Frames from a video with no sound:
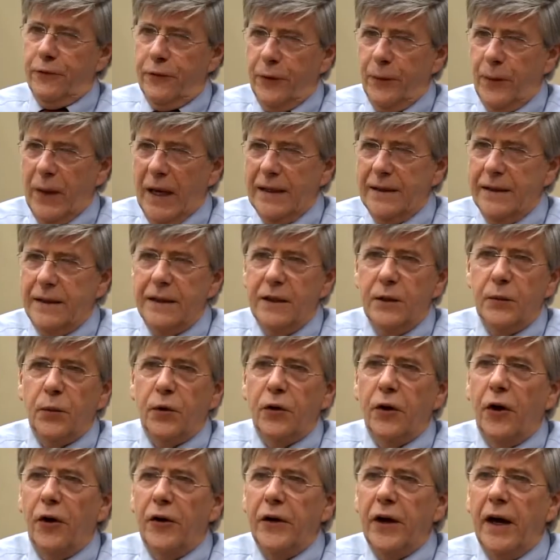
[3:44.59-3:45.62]
fermented
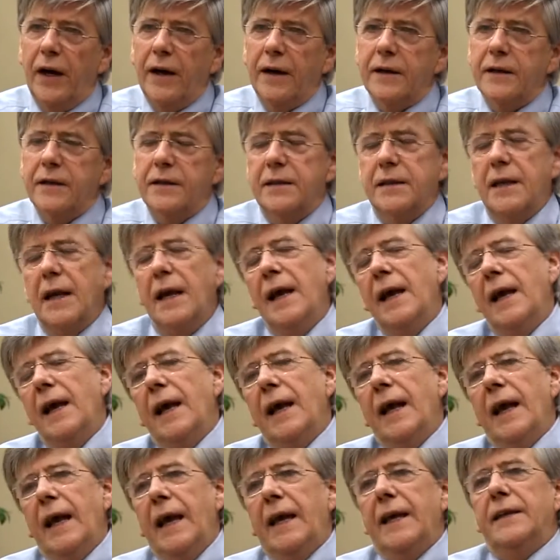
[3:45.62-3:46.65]
products.
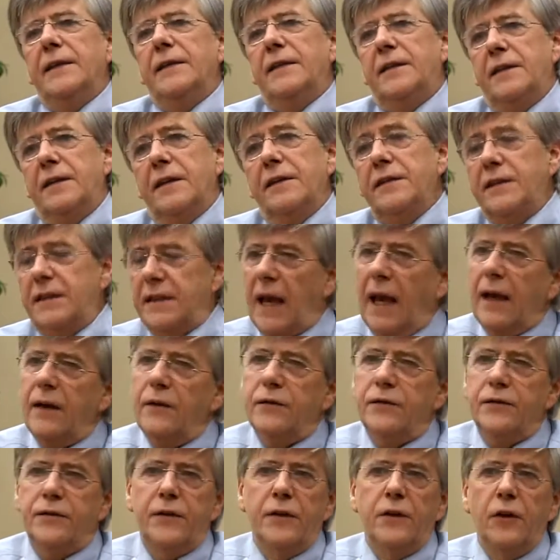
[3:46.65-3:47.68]
It's
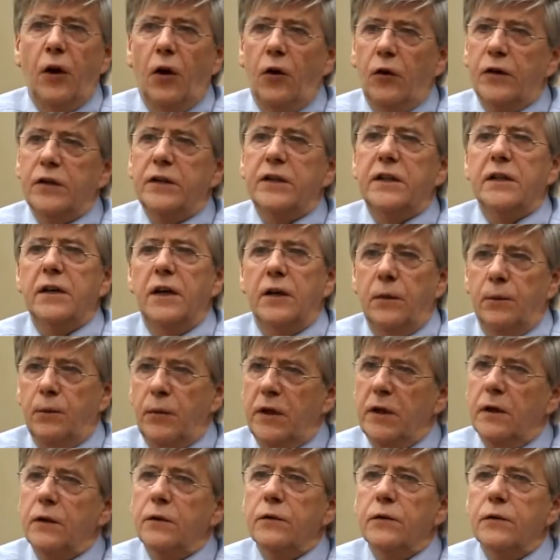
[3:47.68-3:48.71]
safe for long-term
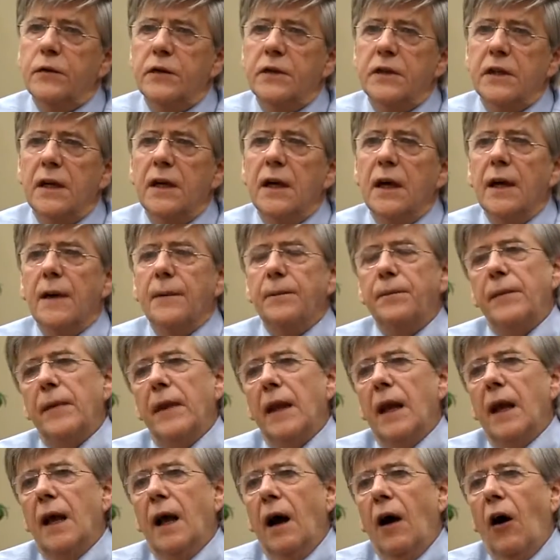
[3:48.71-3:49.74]
use. Mm
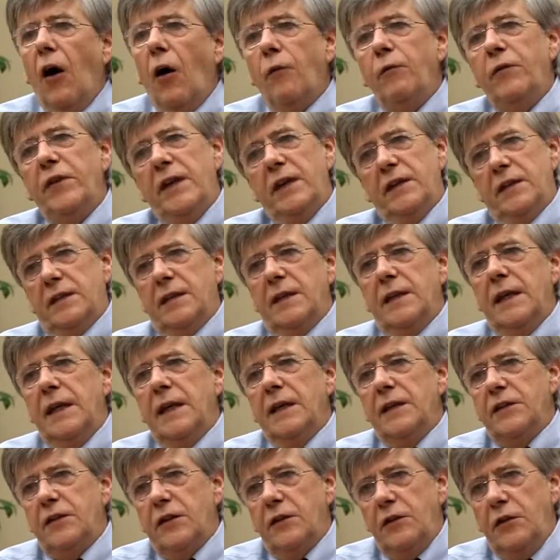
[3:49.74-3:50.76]
-hmm. Obviously,
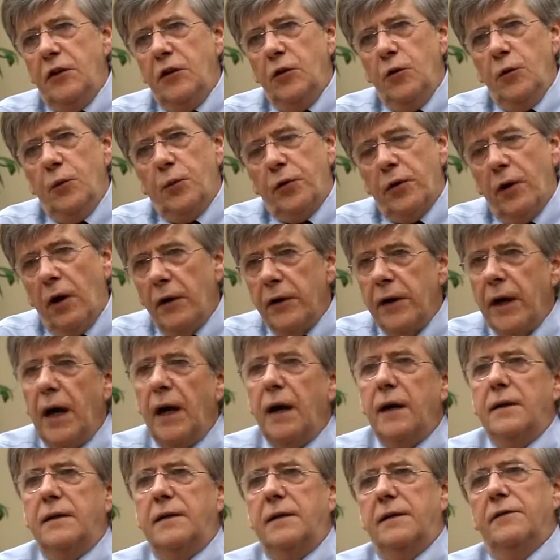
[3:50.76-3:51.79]
it's a new
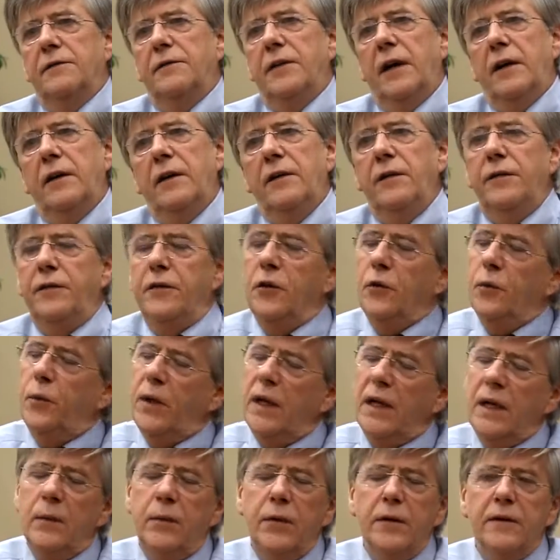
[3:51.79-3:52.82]
product. Very few
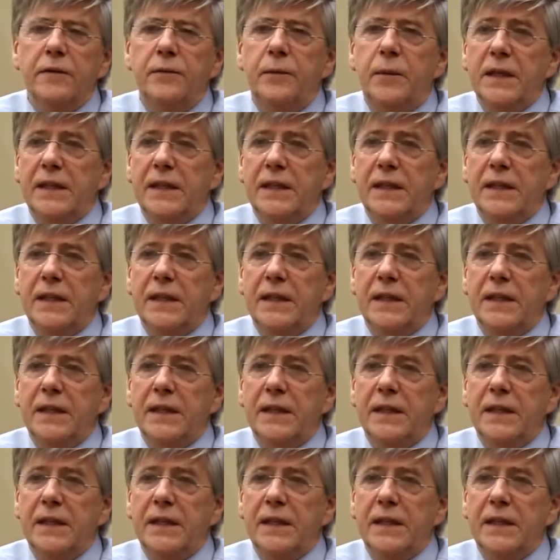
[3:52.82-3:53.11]
people have